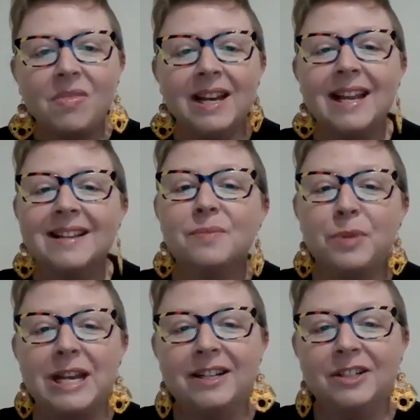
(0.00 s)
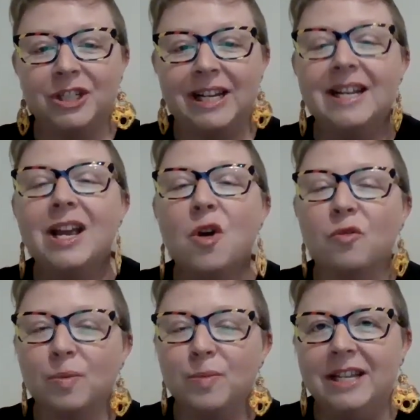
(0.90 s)
And he has a PhD
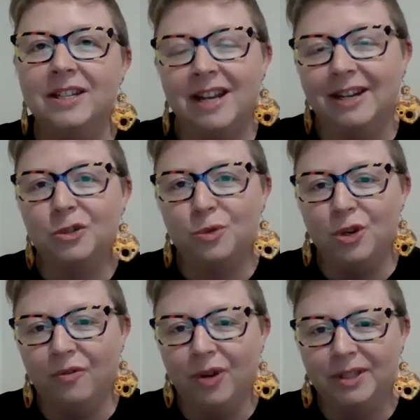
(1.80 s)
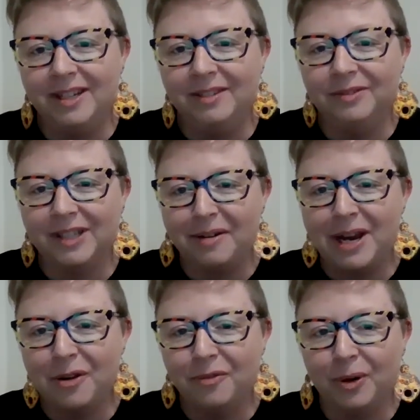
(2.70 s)
from the International University of
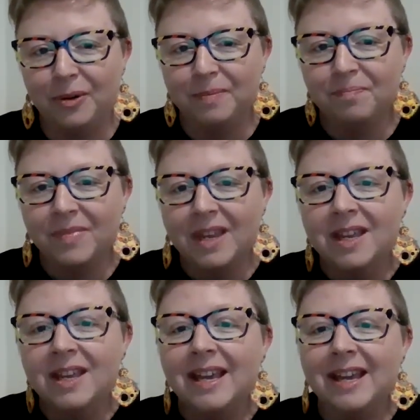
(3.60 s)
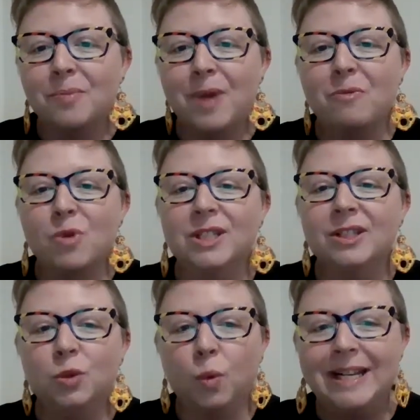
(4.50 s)
Sarajevo. Hikmet was the
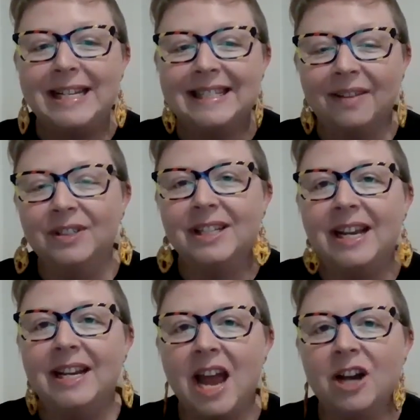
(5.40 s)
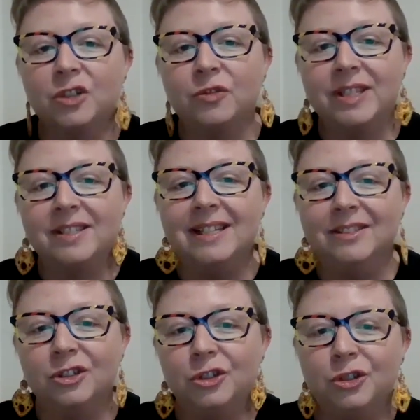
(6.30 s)
2017 Auschwitz
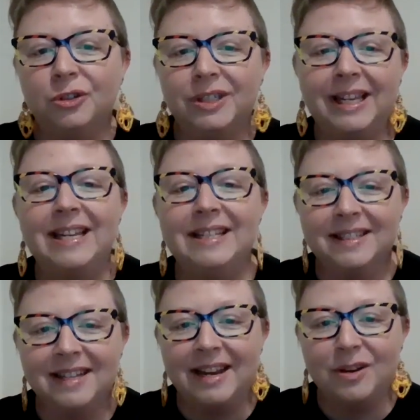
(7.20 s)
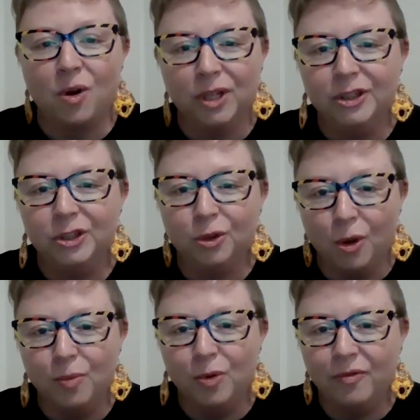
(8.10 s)
Institute Keene State College
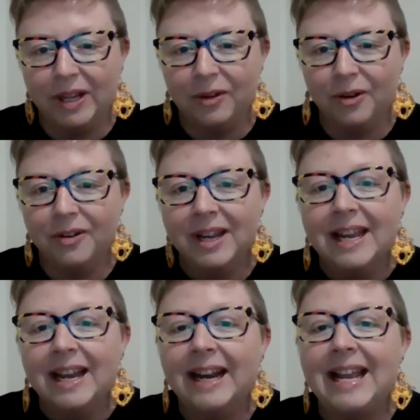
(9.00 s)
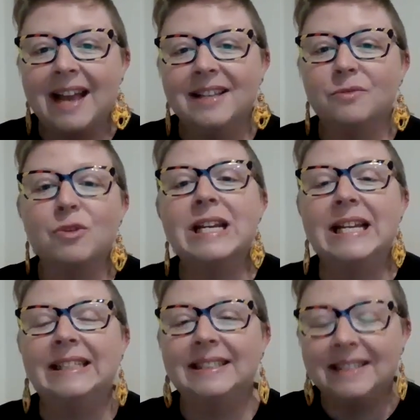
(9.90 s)
Global Fellow, and he has written
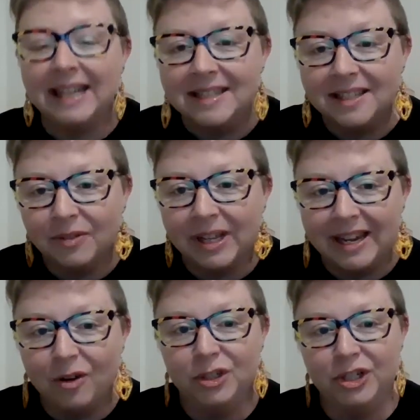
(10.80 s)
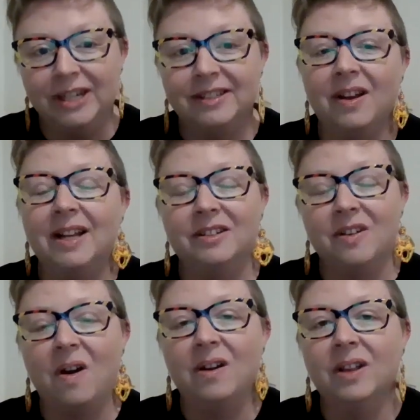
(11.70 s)
extensively on genocide
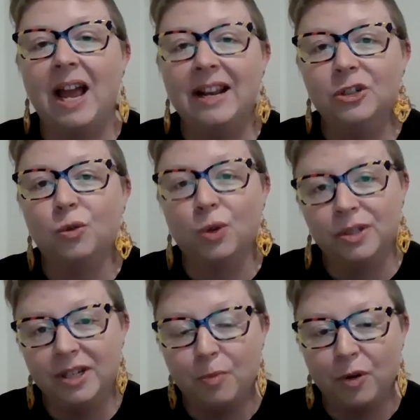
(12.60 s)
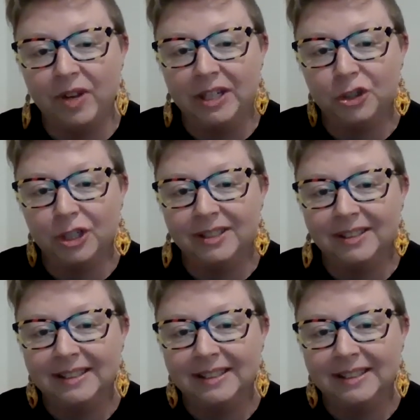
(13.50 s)
denial and atrocity prevention.